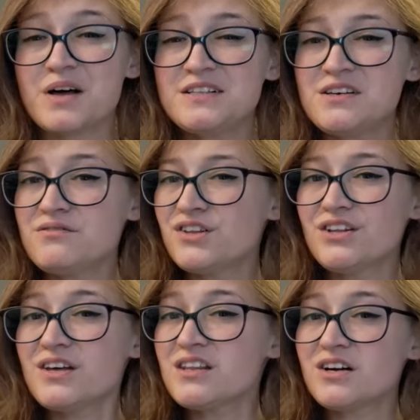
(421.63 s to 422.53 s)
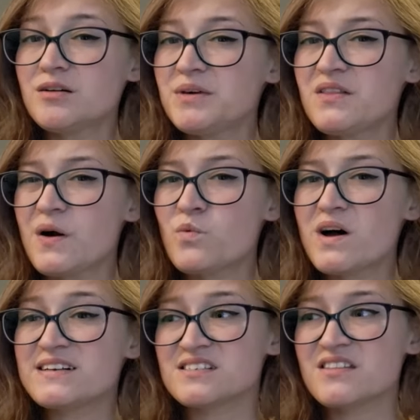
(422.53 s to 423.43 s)
I don't think they're going to be that
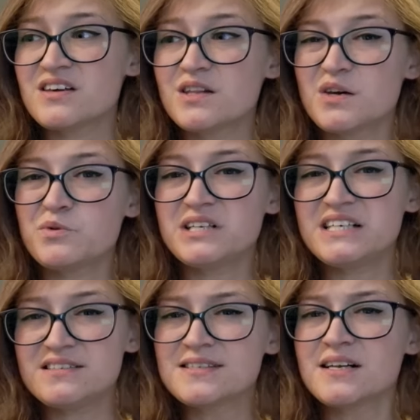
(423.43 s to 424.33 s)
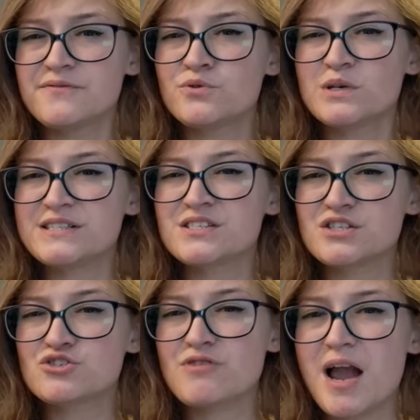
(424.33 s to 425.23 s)
wise. I think they would easily fall into
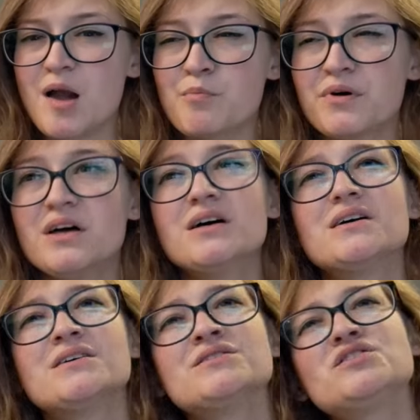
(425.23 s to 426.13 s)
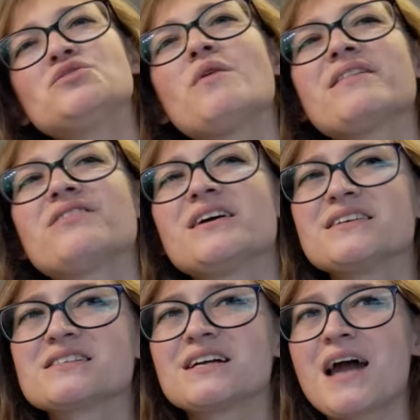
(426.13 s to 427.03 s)
the trap. Do I think
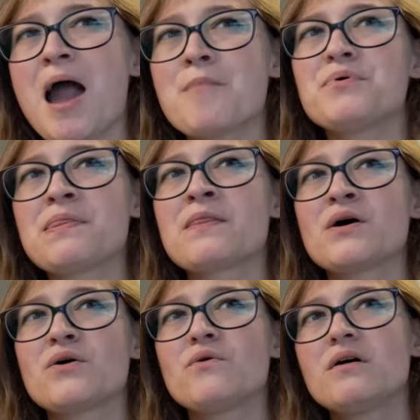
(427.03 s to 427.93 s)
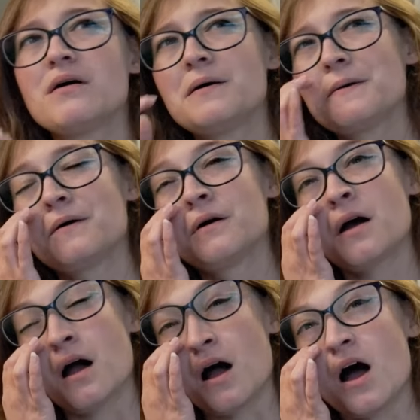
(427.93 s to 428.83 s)
it's going to happen, though?
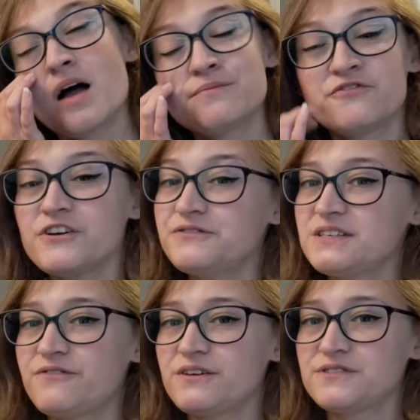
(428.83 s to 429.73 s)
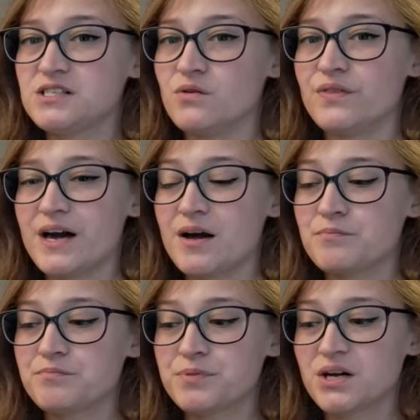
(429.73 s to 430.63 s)
I'm 50-50 on
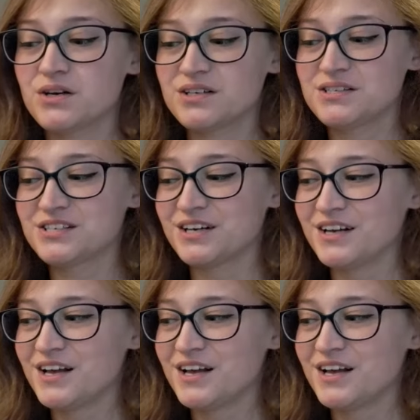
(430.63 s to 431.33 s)
that, because